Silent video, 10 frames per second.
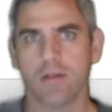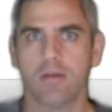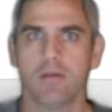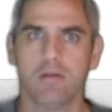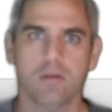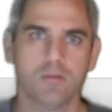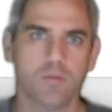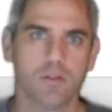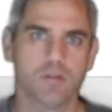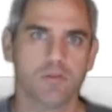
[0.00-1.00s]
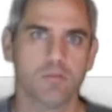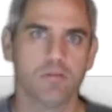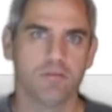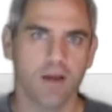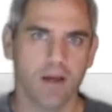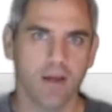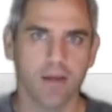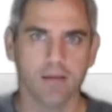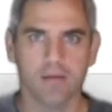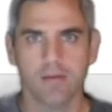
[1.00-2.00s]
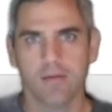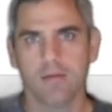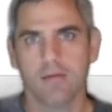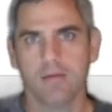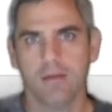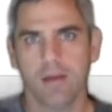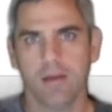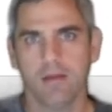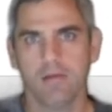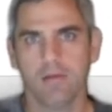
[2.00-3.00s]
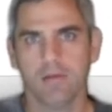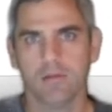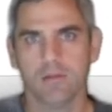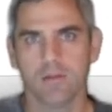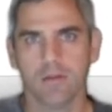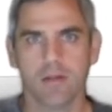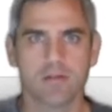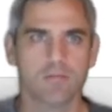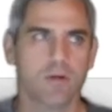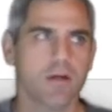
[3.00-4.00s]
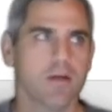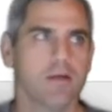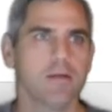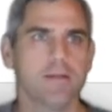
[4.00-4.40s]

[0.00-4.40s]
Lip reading: the switch should provide to that end user. That's why